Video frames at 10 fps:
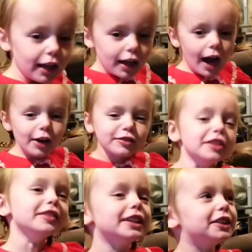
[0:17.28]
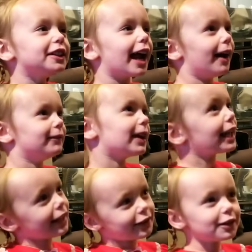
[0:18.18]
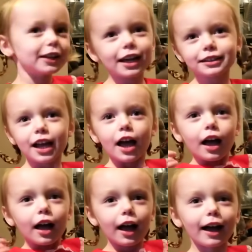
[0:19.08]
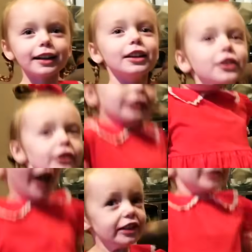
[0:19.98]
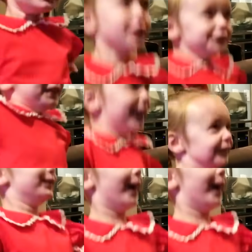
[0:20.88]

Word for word: I'm really good at making cookies. I could do a challenge with him.